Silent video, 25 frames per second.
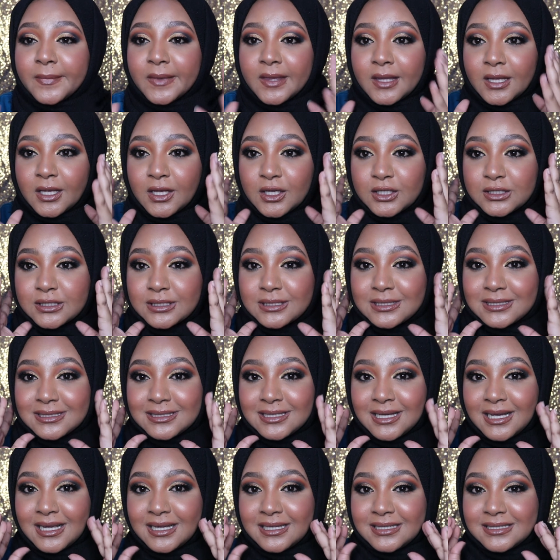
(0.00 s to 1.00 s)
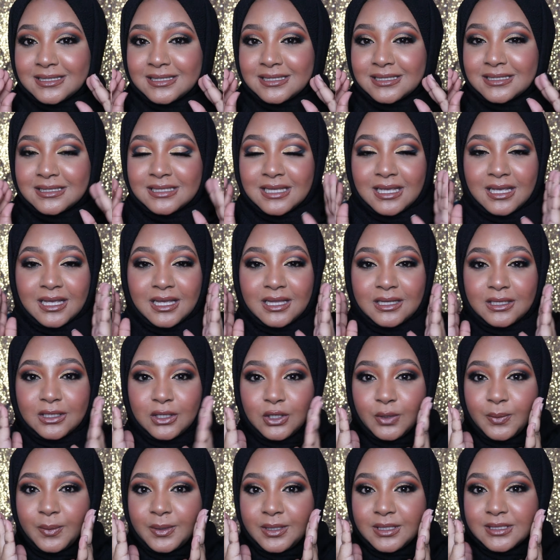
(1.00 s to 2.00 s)
because it's nice and
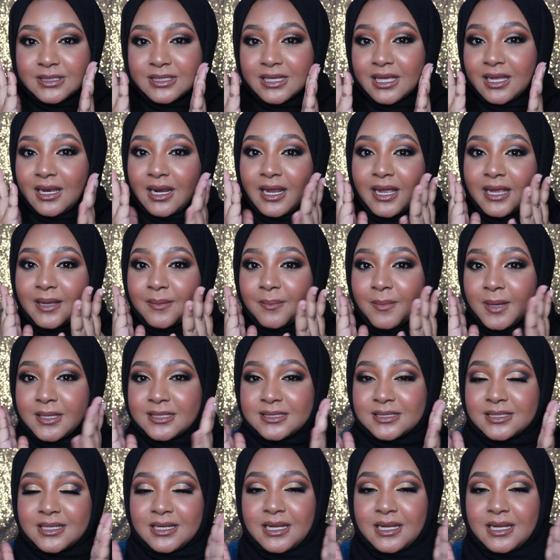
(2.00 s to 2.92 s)
luminous. I like my skin